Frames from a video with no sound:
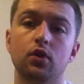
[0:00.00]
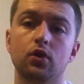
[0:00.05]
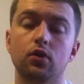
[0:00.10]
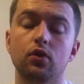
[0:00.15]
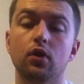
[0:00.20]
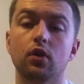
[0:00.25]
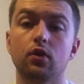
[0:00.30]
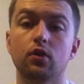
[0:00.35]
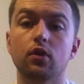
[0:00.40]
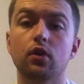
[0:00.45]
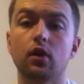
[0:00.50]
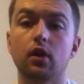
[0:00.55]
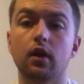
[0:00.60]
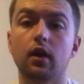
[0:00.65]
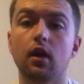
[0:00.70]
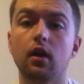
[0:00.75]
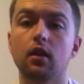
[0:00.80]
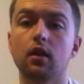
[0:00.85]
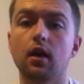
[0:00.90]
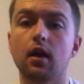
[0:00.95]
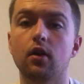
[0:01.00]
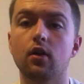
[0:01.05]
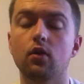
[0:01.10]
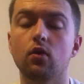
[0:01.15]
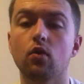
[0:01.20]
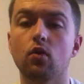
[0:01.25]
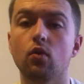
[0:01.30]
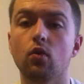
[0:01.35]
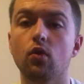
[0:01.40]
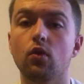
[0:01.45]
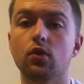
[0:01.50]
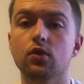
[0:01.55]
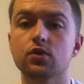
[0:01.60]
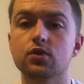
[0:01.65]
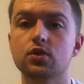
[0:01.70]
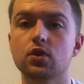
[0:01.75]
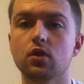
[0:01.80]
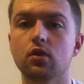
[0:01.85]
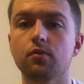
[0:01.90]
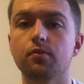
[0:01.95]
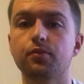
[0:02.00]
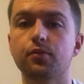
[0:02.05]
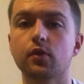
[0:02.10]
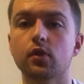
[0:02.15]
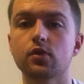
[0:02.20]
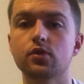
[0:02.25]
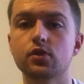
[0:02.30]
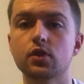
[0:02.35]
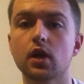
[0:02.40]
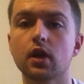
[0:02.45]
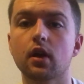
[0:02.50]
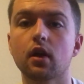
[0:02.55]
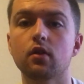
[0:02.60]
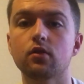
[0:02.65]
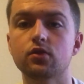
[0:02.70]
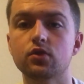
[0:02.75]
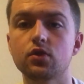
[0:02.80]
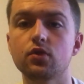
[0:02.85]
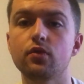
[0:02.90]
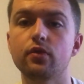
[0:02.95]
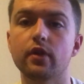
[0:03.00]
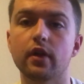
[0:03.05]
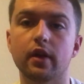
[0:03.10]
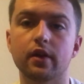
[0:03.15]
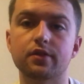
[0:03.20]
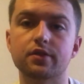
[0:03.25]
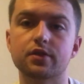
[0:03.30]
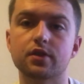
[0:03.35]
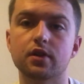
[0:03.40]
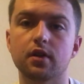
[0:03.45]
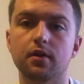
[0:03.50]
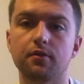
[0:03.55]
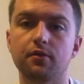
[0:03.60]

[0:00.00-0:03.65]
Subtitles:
You're going to get a lot of orders. So check out 2 things: